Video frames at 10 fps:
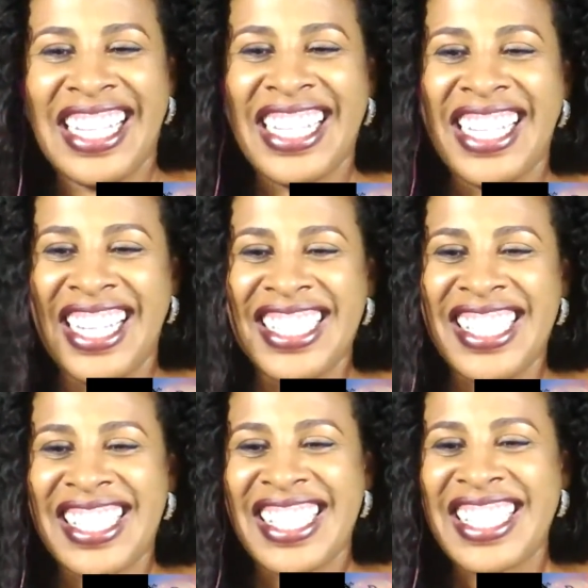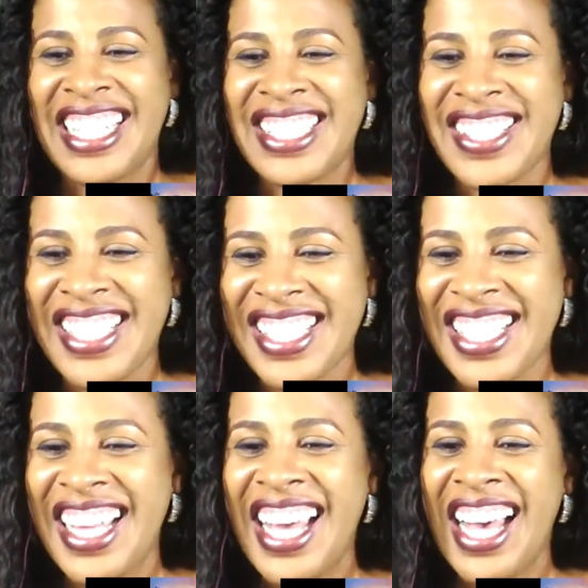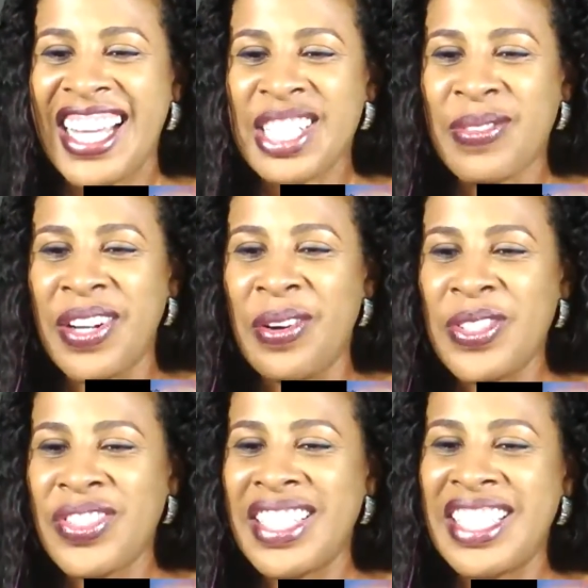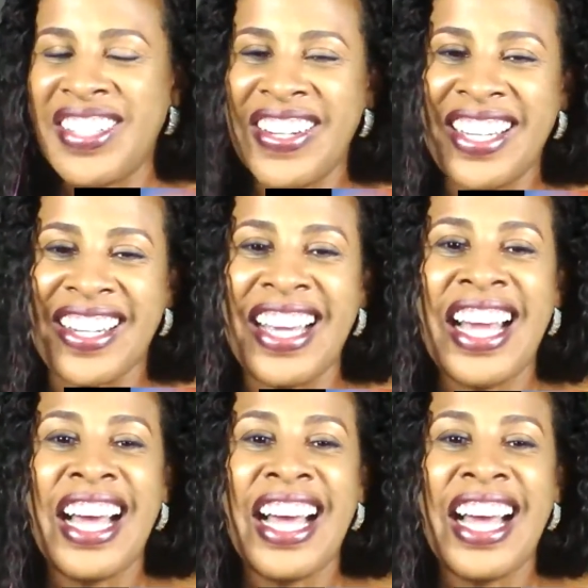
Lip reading: Constance says class was excellent. I just want to know what you did to your hair.